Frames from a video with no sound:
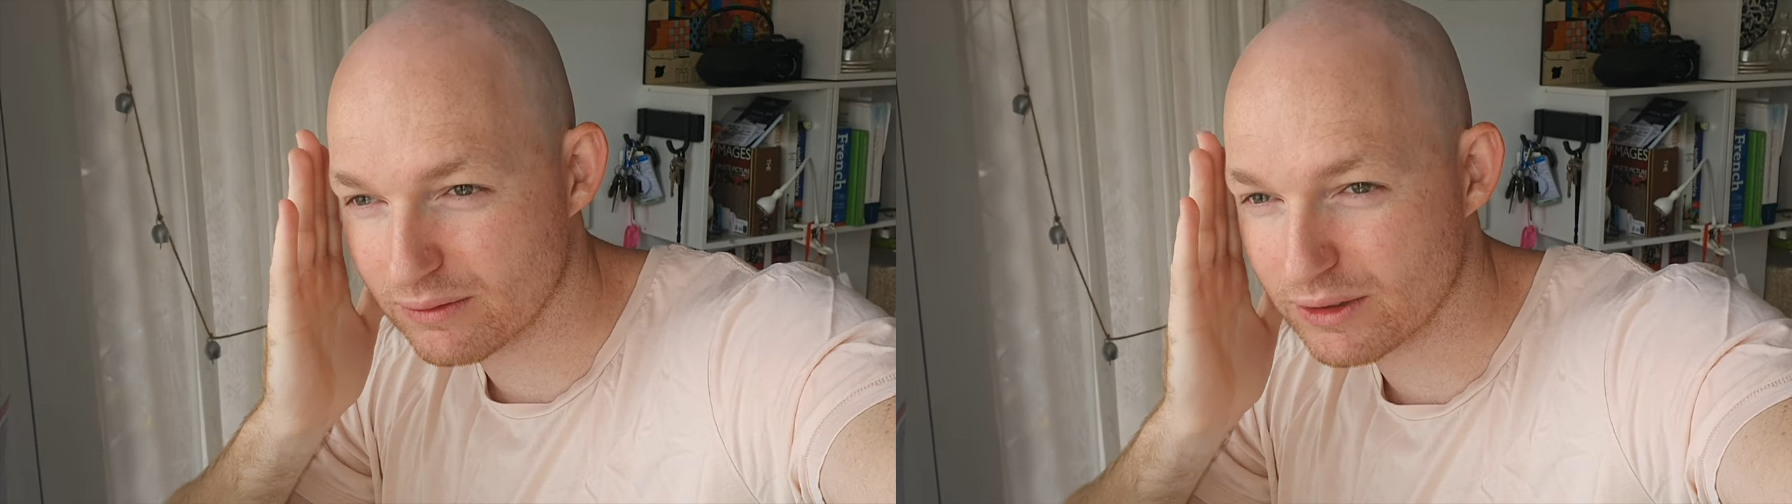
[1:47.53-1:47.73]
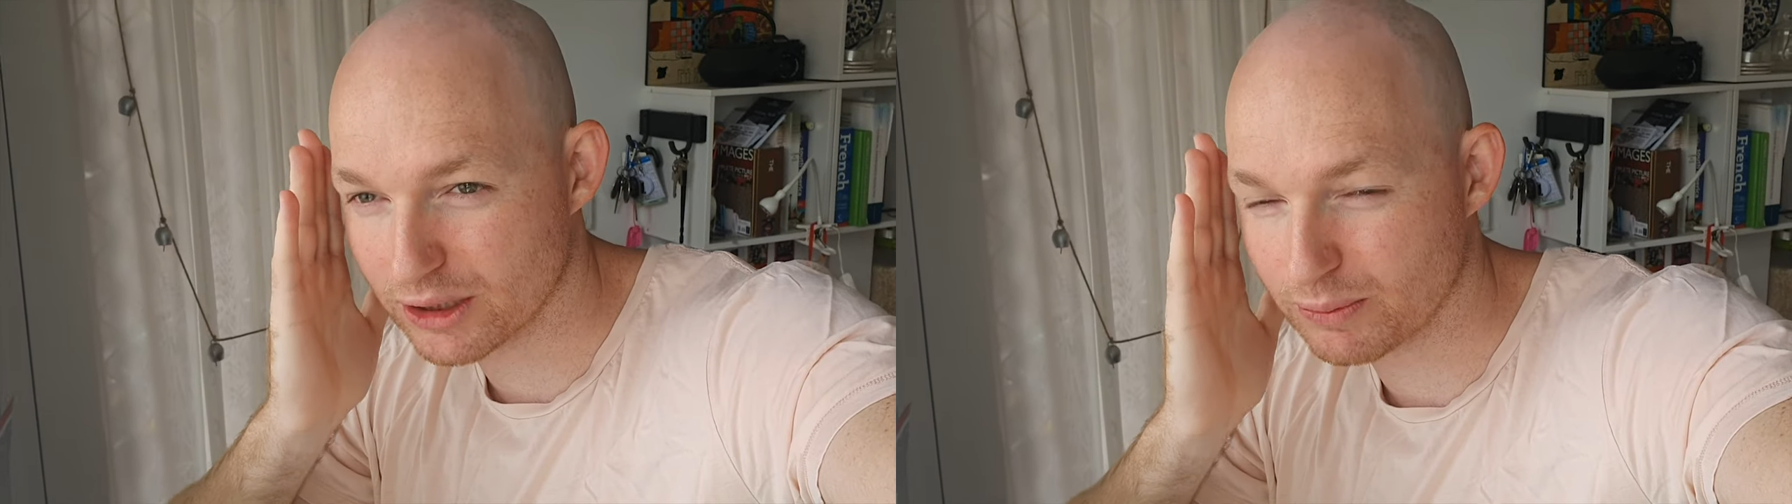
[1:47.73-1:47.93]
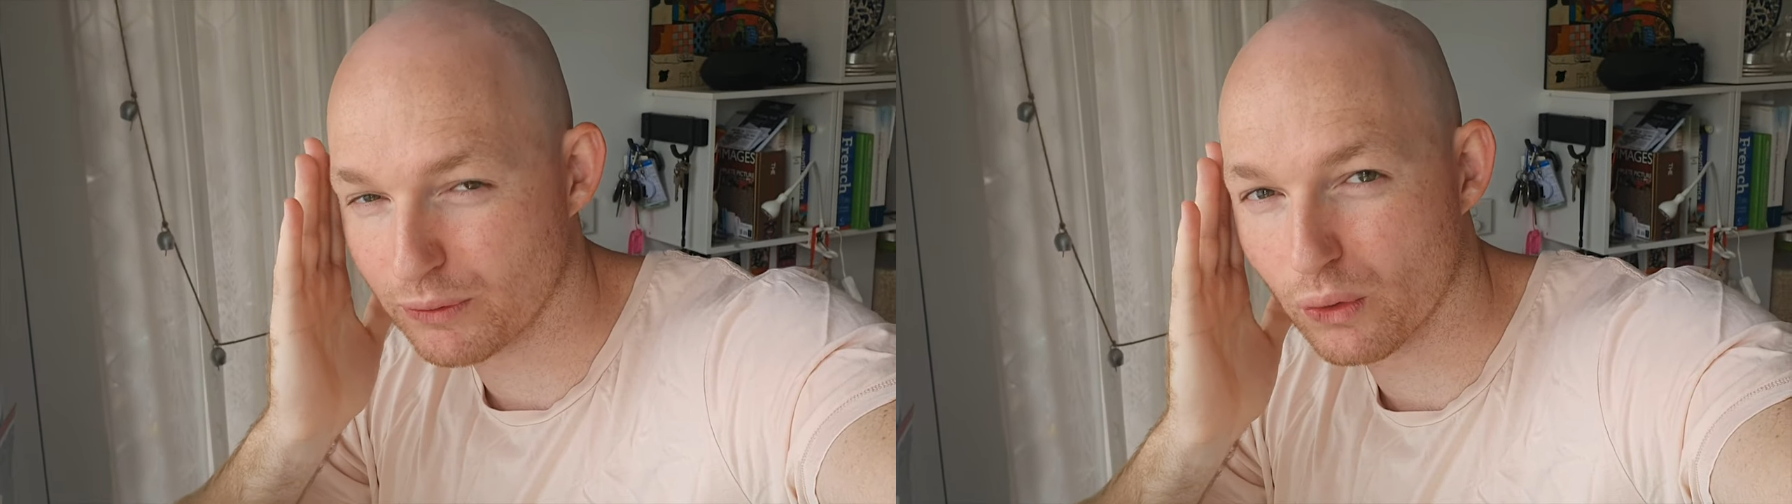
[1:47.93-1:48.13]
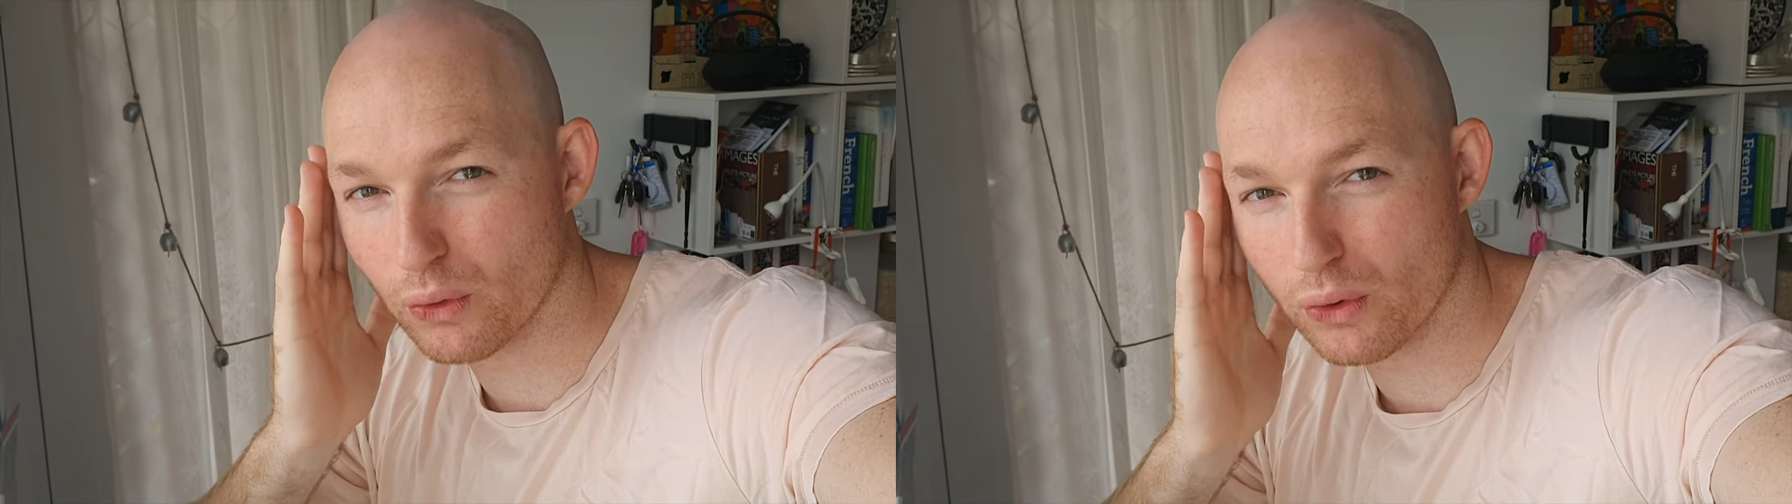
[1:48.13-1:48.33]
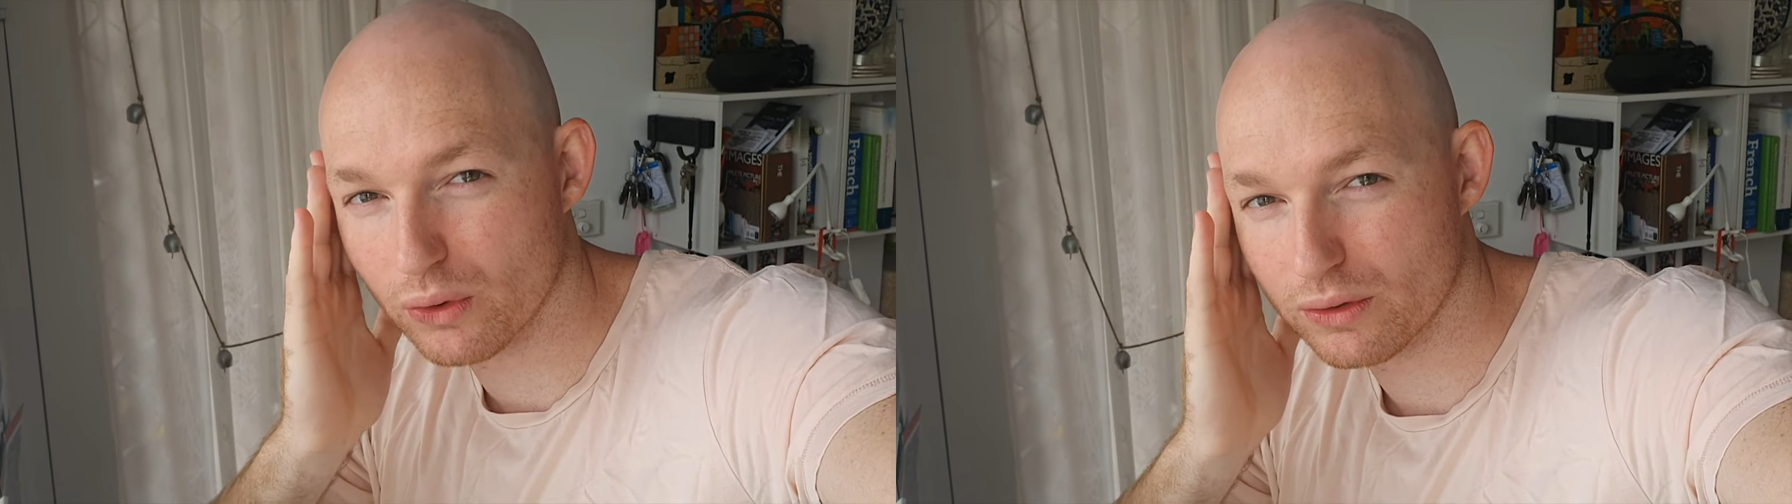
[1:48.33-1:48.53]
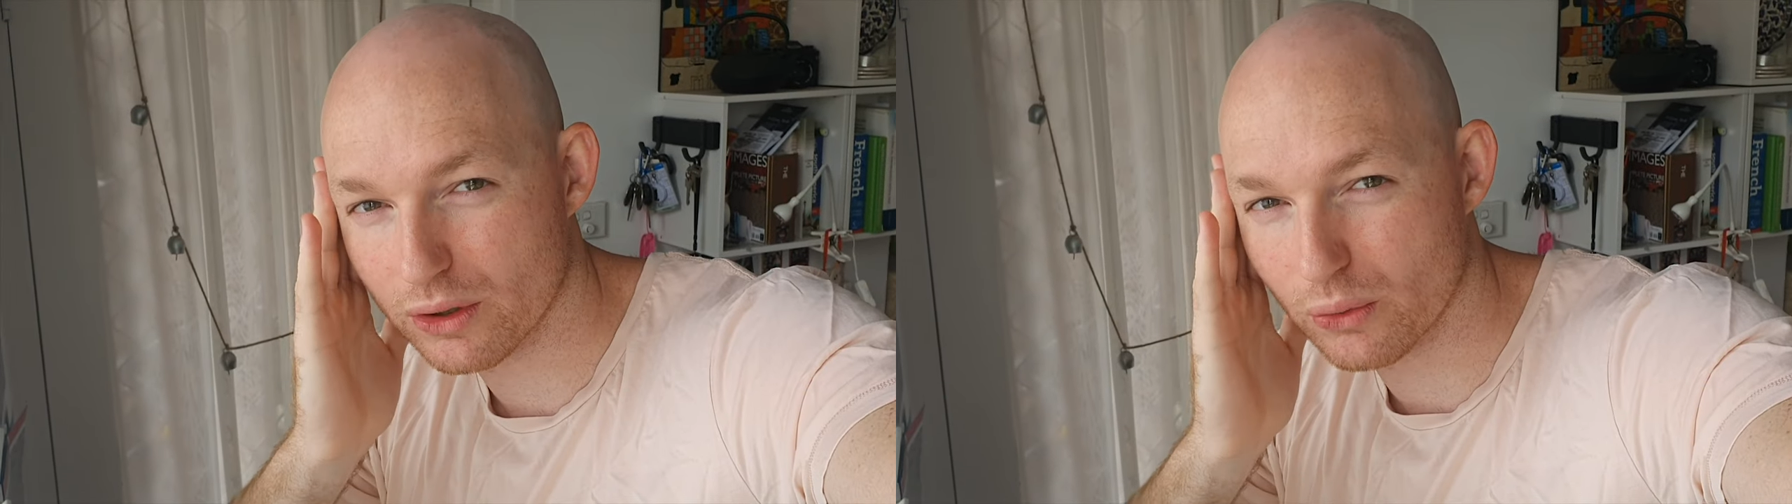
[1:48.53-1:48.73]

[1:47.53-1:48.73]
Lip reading: just before the